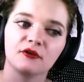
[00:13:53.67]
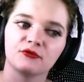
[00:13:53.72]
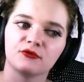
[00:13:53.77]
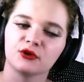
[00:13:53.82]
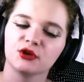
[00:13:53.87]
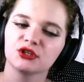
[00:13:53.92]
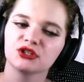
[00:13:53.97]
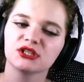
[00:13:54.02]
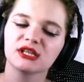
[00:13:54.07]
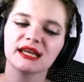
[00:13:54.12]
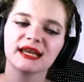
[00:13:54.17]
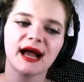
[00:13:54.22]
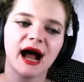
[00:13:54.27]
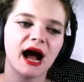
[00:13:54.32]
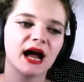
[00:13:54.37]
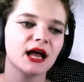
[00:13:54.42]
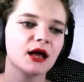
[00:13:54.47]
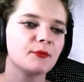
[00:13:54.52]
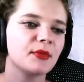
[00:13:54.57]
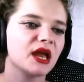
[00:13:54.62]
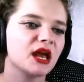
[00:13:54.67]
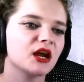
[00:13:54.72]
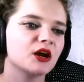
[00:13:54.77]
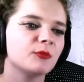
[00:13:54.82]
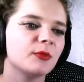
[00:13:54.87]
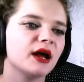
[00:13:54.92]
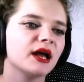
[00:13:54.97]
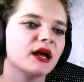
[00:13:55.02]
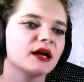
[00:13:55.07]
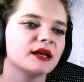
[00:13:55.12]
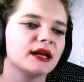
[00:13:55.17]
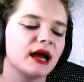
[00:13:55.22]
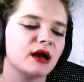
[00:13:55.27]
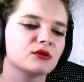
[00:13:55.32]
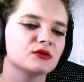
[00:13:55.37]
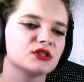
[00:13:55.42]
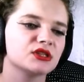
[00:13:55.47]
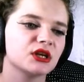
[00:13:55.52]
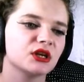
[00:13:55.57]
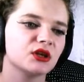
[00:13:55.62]
Firstly, I am hereby
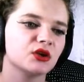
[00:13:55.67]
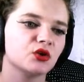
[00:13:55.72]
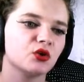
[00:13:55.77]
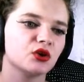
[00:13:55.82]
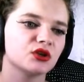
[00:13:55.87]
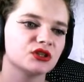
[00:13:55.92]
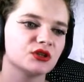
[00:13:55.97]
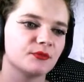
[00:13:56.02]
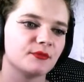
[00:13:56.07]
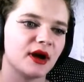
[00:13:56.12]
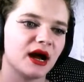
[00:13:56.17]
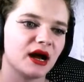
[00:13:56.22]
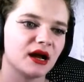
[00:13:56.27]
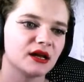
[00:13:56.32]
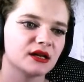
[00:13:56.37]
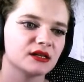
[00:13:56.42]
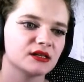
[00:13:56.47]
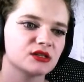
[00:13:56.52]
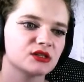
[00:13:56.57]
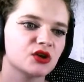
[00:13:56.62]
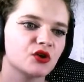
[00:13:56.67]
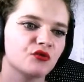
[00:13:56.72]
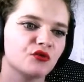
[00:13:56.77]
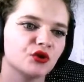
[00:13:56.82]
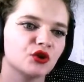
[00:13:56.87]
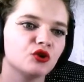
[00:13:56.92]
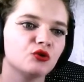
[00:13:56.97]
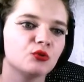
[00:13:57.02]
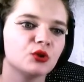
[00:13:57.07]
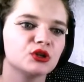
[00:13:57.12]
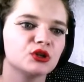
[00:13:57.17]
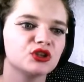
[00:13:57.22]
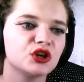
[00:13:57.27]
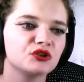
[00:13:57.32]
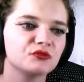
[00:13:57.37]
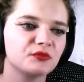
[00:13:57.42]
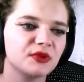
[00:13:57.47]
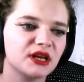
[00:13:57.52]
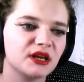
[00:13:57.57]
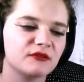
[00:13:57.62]
announcing your demise, for you will
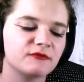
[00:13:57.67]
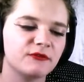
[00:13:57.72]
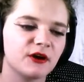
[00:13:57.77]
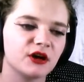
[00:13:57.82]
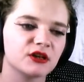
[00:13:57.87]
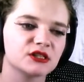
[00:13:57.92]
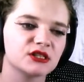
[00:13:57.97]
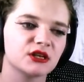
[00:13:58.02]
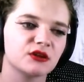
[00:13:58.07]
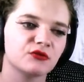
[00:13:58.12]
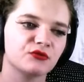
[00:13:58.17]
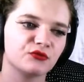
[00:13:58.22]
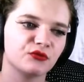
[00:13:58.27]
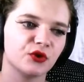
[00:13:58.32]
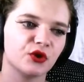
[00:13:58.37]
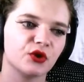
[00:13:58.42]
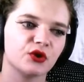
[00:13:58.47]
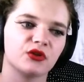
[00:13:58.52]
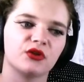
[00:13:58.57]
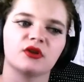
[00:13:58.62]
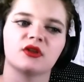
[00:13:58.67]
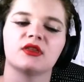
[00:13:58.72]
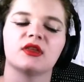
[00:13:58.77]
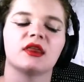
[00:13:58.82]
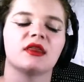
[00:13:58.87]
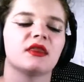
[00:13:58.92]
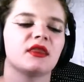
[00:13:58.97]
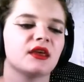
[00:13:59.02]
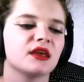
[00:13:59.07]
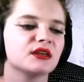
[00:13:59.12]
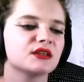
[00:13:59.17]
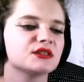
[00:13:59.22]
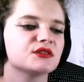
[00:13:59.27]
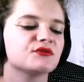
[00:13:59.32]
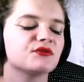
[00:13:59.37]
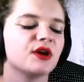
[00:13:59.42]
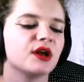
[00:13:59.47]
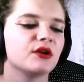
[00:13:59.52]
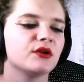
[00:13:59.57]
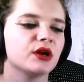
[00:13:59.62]
not be advancing further than
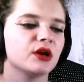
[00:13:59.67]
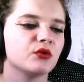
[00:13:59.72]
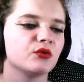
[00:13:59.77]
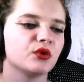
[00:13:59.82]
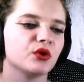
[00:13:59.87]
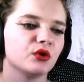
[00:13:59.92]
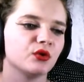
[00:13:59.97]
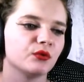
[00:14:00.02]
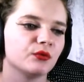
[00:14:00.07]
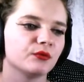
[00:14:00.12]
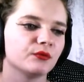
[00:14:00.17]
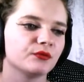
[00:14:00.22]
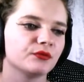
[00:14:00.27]
this very room.